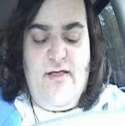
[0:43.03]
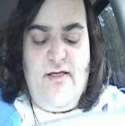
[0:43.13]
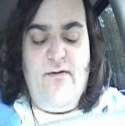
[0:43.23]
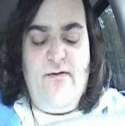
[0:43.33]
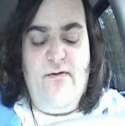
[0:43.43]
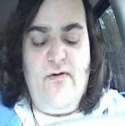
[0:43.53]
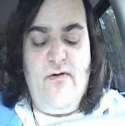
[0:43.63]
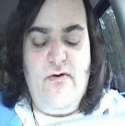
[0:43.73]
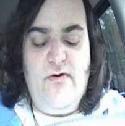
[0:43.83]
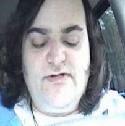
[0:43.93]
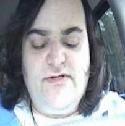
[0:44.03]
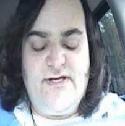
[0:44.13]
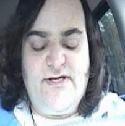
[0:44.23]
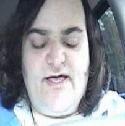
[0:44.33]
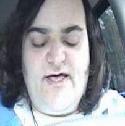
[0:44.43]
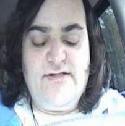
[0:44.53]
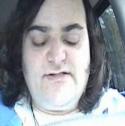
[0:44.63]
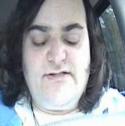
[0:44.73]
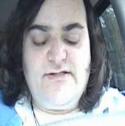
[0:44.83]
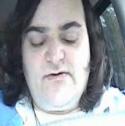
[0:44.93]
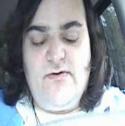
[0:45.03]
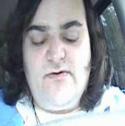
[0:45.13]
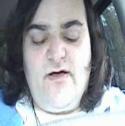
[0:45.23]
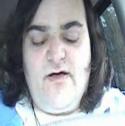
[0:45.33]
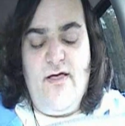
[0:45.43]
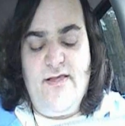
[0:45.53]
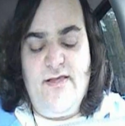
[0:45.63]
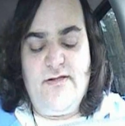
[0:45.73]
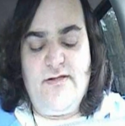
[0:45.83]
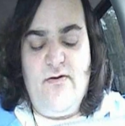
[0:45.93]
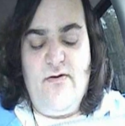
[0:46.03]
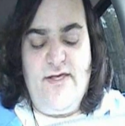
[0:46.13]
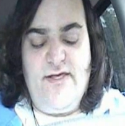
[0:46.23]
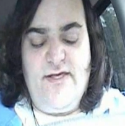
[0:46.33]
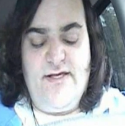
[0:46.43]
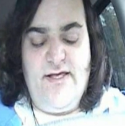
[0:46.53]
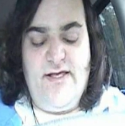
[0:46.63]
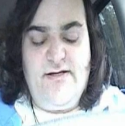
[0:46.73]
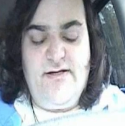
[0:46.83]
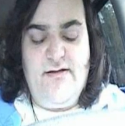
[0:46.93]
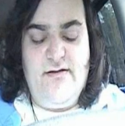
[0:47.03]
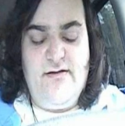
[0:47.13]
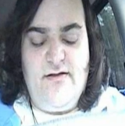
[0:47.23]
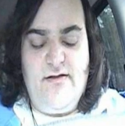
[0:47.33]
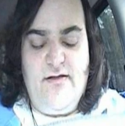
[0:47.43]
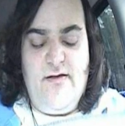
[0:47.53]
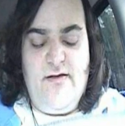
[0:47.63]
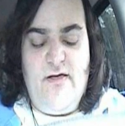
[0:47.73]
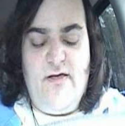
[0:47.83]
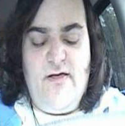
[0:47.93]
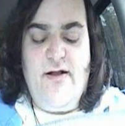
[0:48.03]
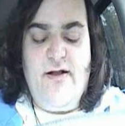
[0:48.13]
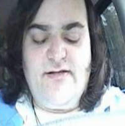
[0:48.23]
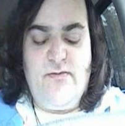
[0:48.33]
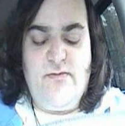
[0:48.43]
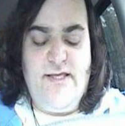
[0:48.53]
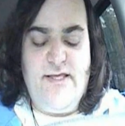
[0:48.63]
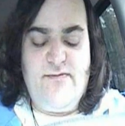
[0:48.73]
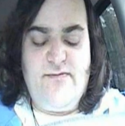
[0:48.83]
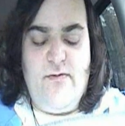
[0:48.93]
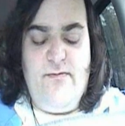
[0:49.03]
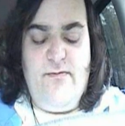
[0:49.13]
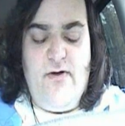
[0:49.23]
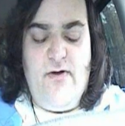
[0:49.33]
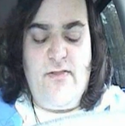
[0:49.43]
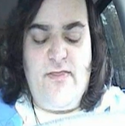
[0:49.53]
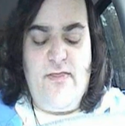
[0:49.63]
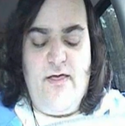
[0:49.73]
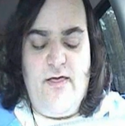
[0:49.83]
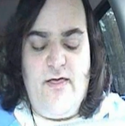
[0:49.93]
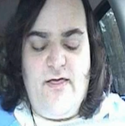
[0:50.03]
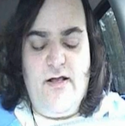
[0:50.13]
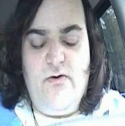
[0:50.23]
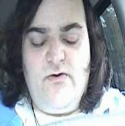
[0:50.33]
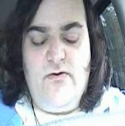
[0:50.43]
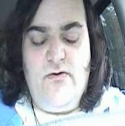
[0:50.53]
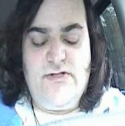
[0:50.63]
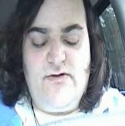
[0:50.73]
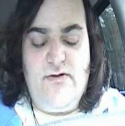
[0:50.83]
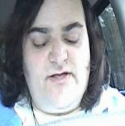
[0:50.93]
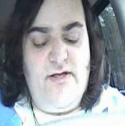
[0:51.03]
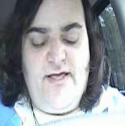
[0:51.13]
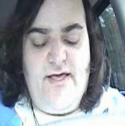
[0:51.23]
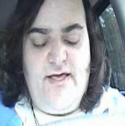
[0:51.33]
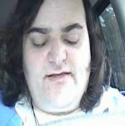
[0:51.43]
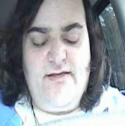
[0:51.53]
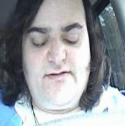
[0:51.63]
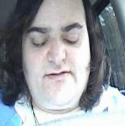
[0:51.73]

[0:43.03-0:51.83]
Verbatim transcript: The full moon shines too on this lonely scene. The goddess waits for rebirth and who she really is.